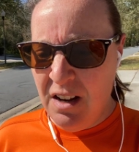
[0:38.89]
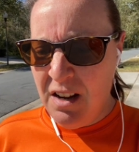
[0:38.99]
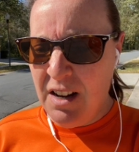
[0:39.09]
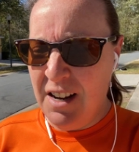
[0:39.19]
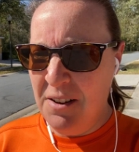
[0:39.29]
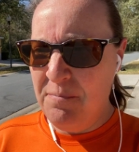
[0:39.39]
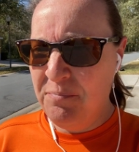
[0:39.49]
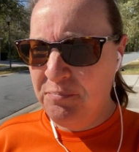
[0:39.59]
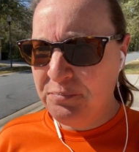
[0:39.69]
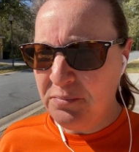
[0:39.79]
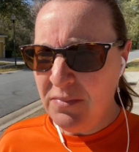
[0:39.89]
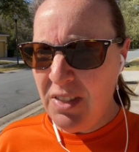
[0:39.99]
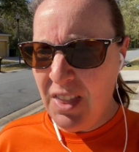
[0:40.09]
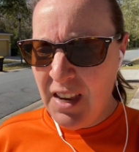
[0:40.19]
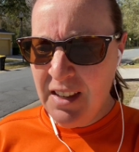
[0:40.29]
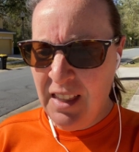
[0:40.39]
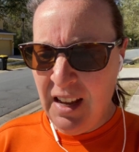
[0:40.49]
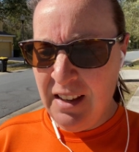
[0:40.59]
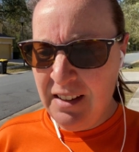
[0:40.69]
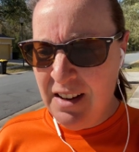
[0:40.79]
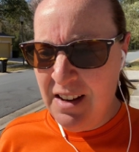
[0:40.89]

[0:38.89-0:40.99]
that